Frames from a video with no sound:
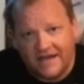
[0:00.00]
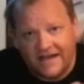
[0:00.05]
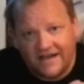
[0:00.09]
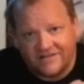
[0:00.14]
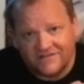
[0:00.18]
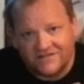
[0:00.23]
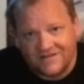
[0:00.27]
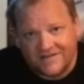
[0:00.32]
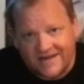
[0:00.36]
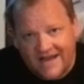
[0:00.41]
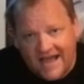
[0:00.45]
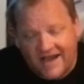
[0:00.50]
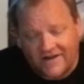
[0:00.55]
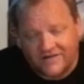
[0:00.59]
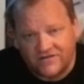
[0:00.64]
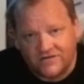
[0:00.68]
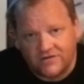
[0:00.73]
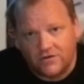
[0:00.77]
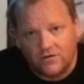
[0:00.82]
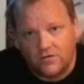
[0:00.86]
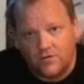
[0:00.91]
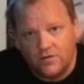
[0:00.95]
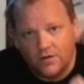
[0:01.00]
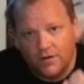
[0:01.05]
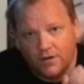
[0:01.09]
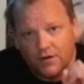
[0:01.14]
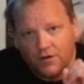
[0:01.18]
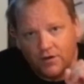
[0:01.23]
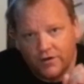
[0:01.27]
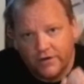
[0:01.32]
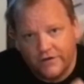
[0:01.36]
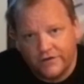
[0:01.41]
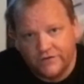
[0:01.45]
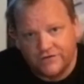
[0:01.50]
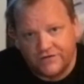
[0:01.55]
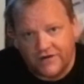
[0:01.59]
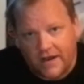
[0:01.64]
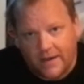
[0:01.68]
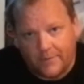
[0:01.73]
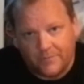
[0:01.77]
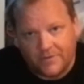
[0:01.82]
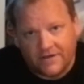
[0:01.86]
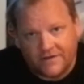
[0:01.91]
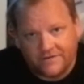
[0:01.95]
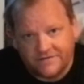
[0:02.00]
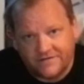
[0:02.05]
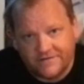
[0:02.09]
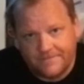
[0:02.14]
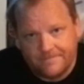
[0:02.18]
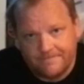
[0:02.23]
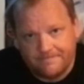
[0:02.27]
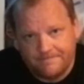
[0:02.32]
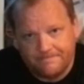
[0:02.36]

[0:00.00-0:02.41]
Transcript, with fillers: as national champions.